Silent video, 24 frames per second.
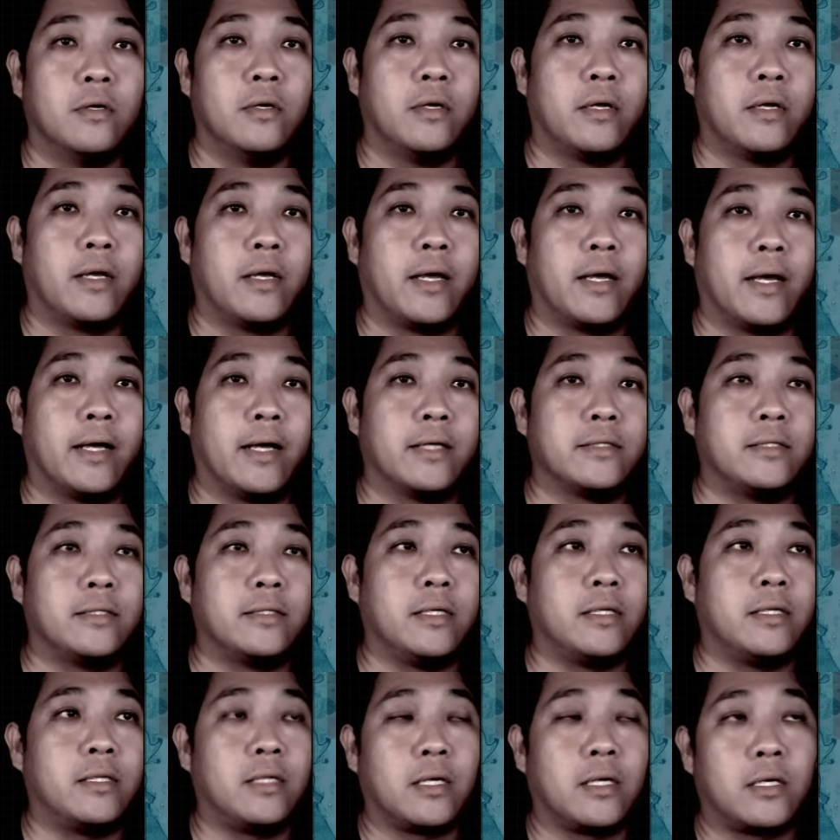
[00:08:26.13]
as
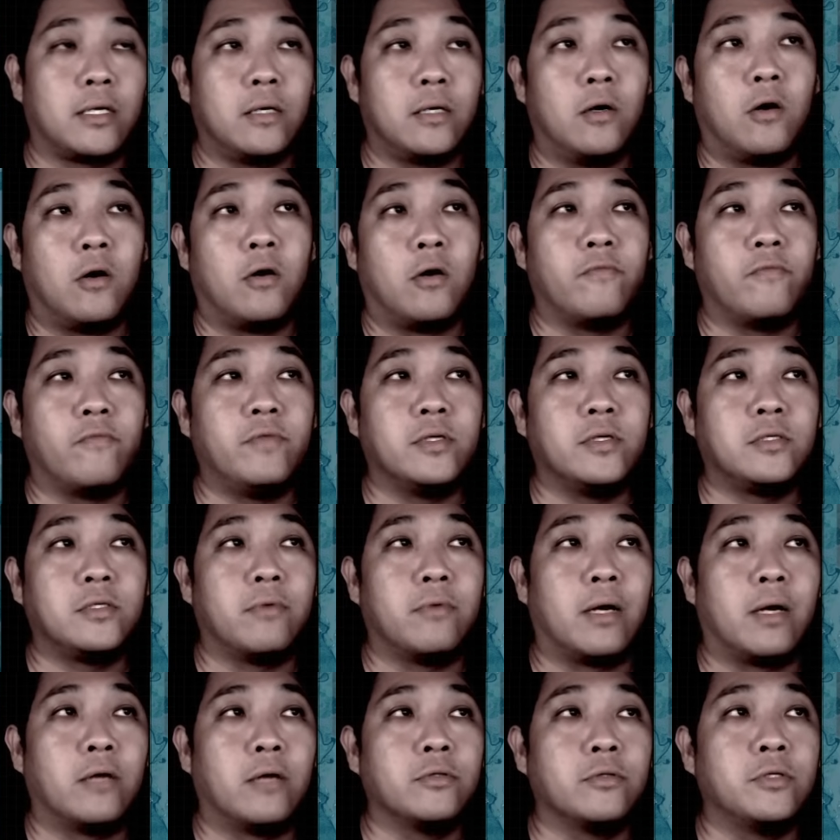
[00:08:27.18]
they take all of these
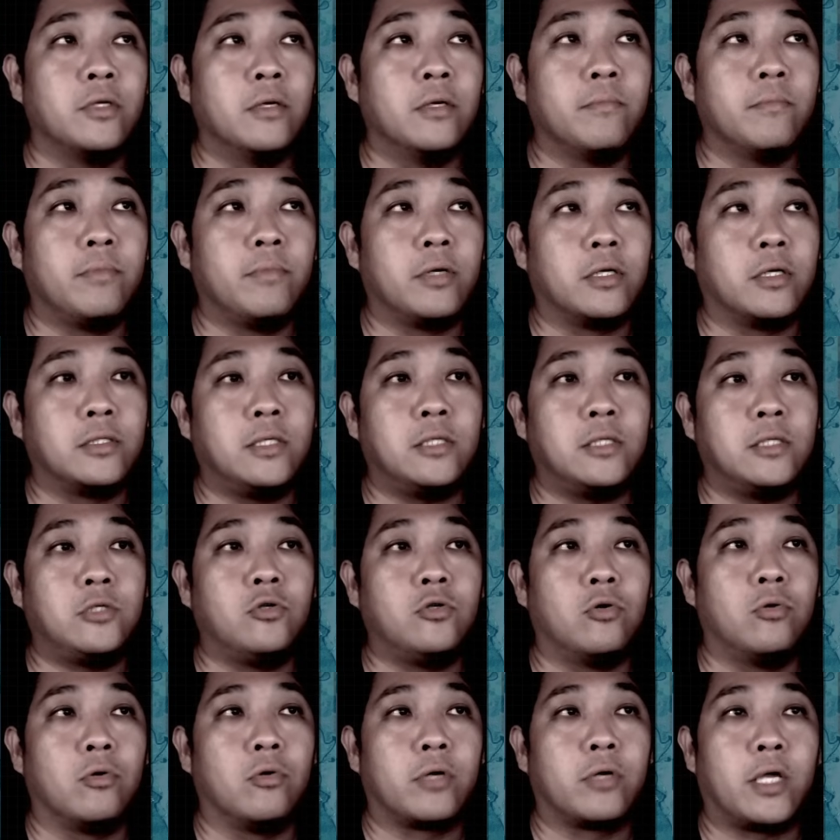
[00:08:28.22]
grounds, because these
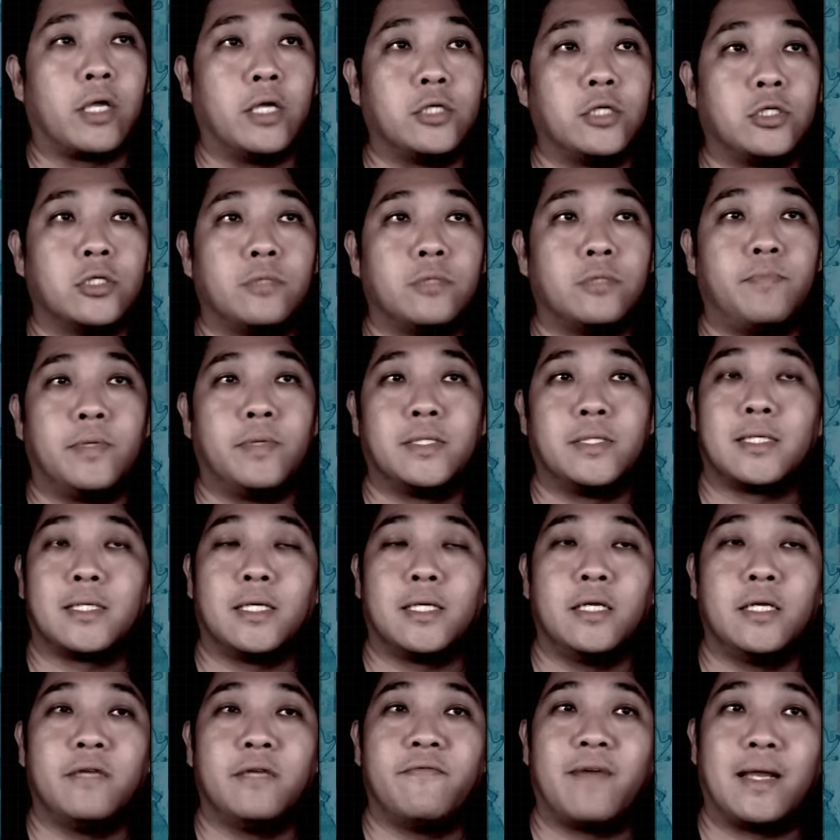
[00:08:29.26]
geolocations
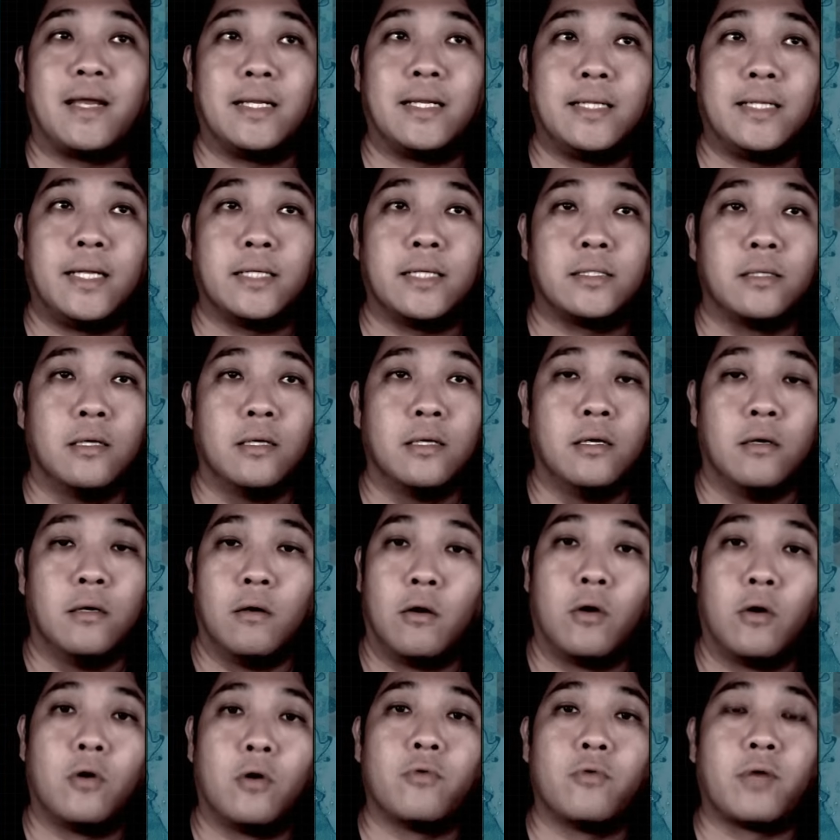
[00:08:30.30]
basically validates
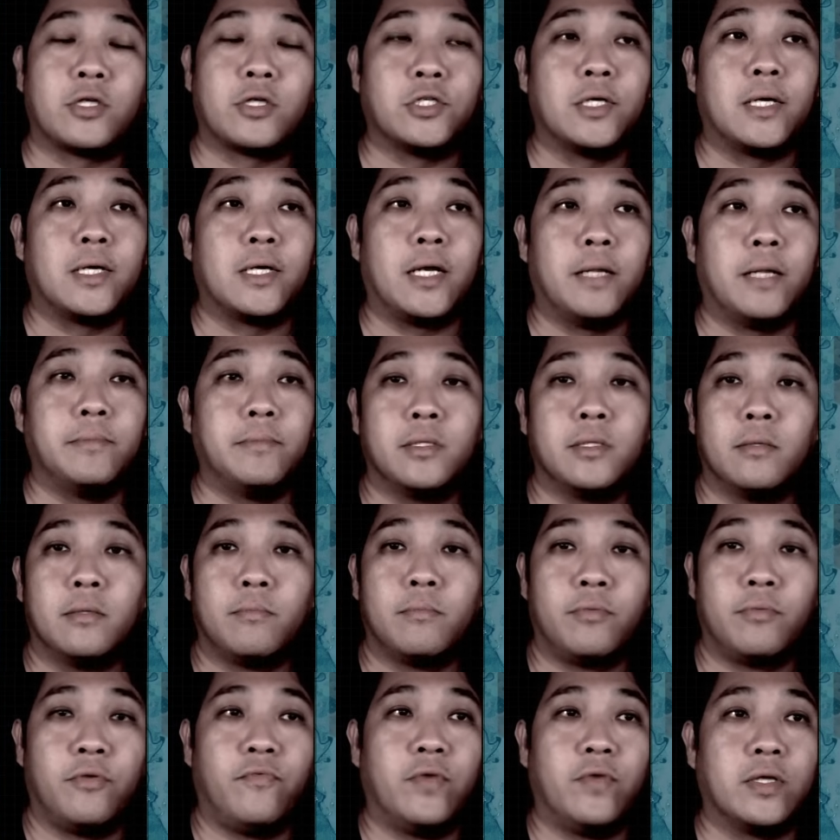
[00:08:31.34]
all Russian claims
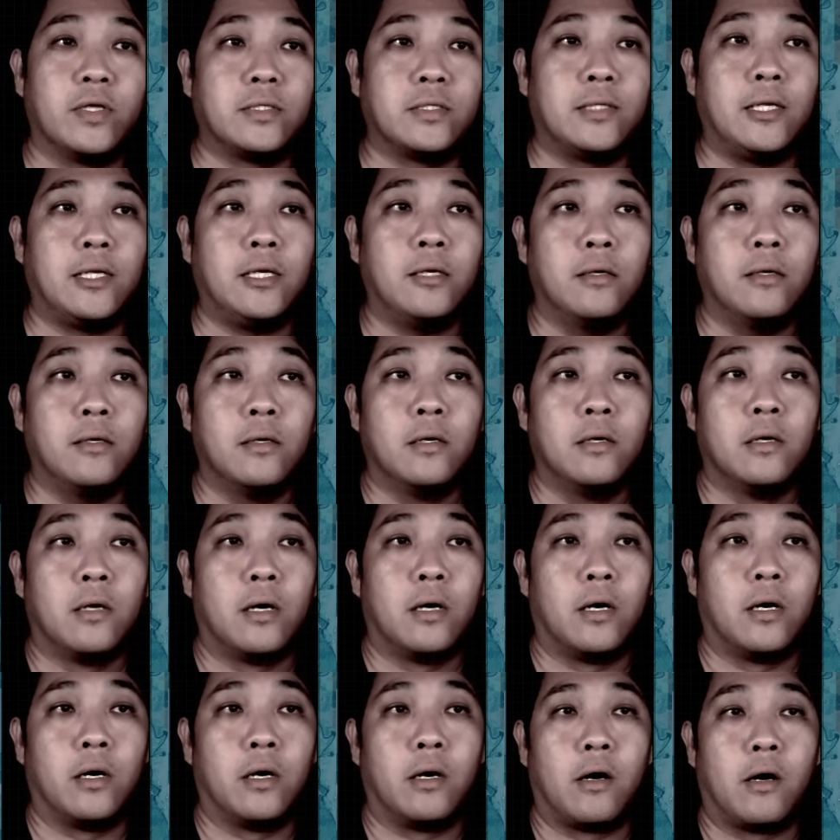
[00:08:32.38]
previously.
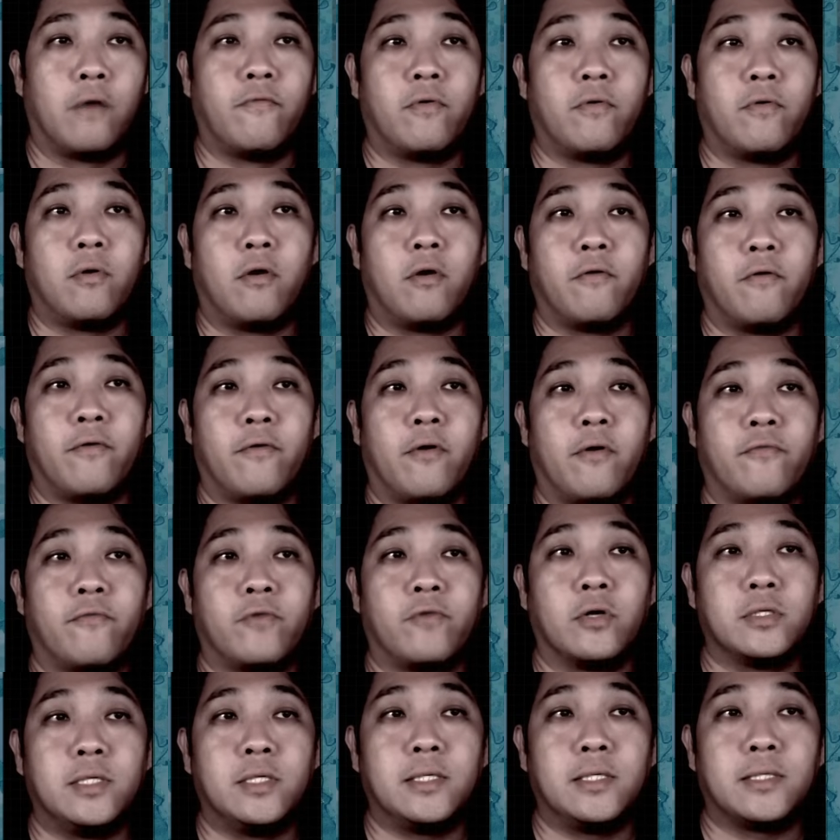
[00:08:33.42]
Of
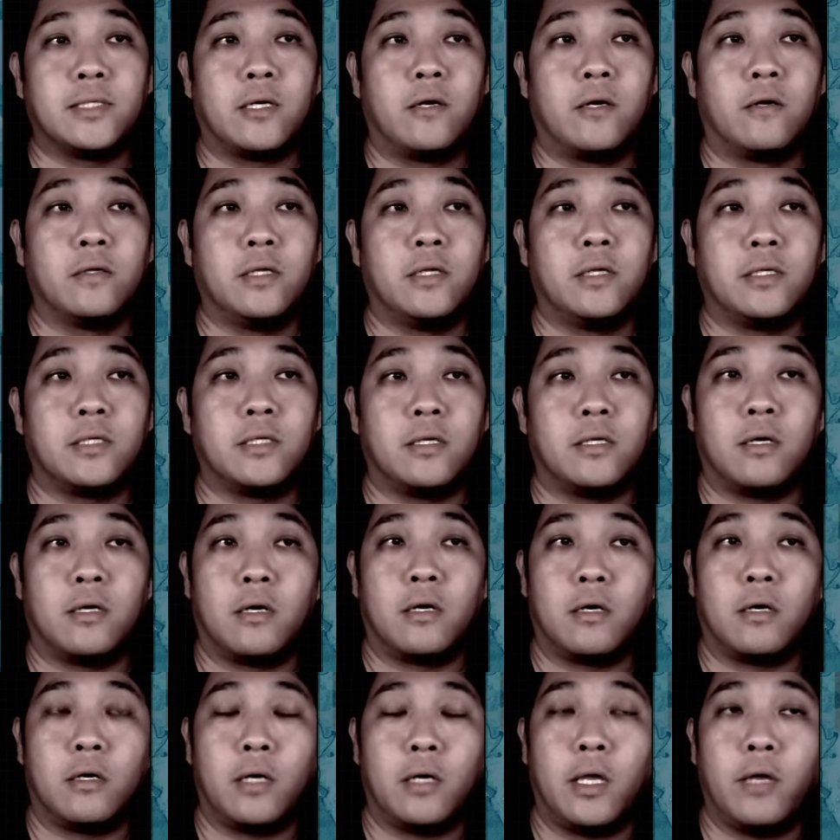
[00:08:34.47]
course, all these
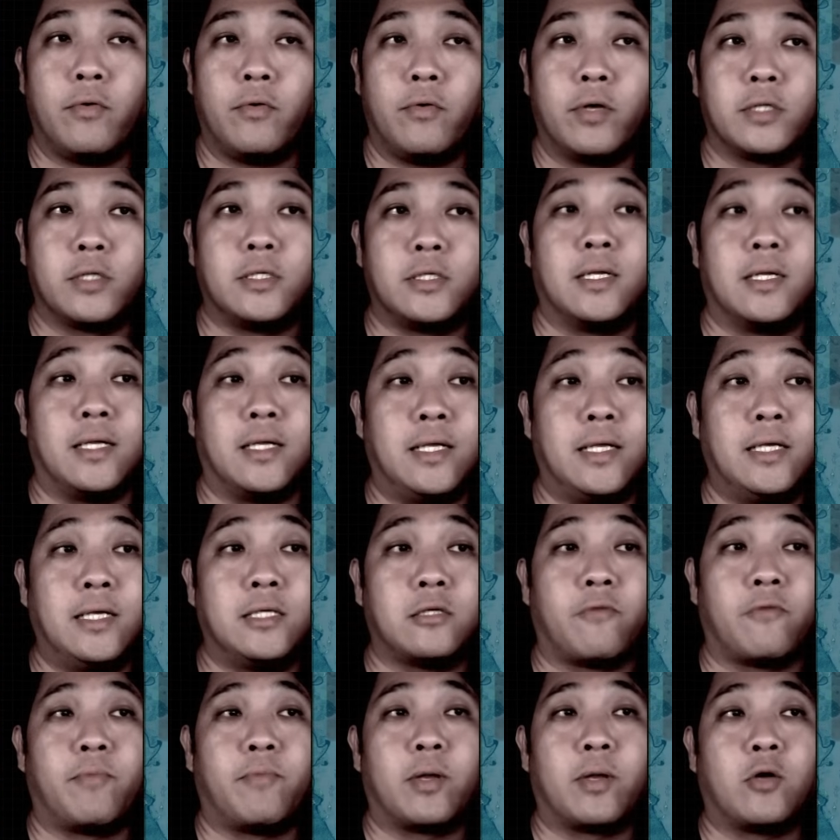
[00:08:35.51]
areas in the east
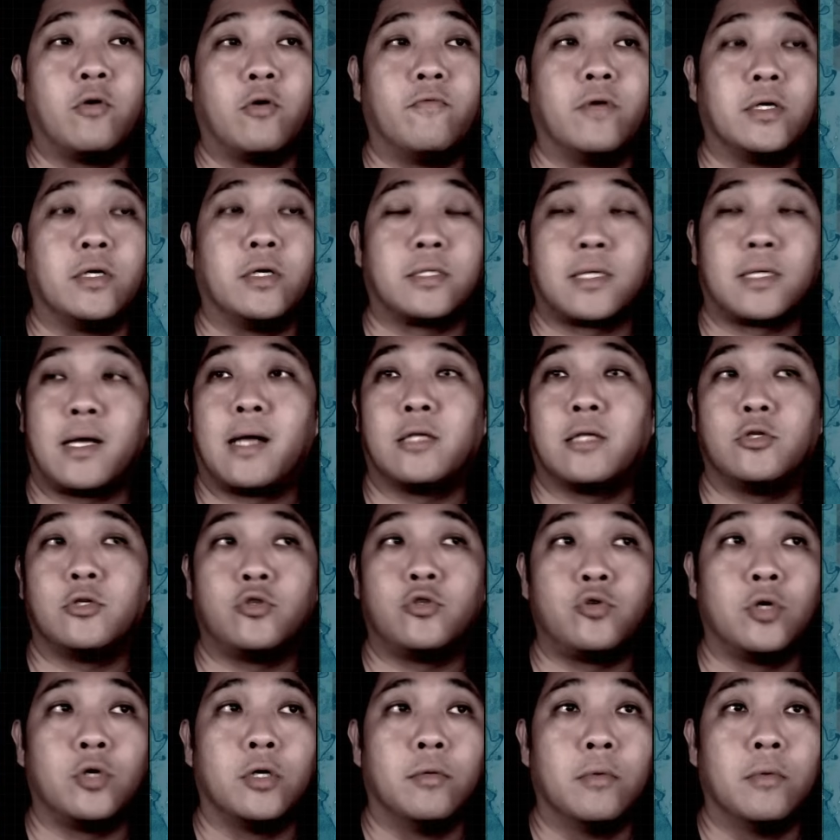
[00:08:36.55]
of Plekovo is
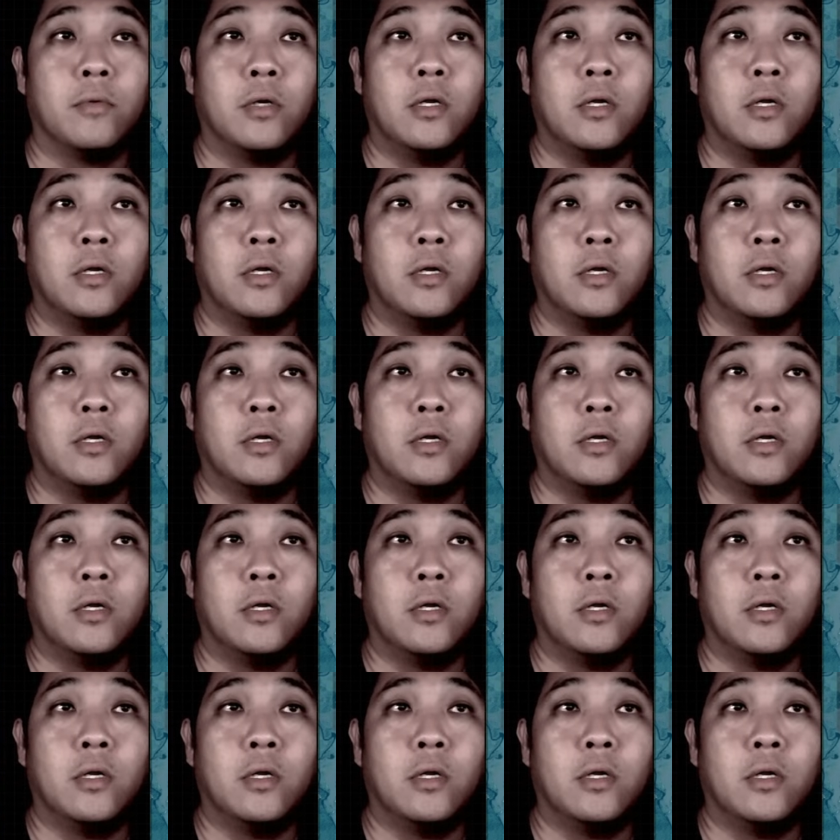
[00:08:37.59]
unsure.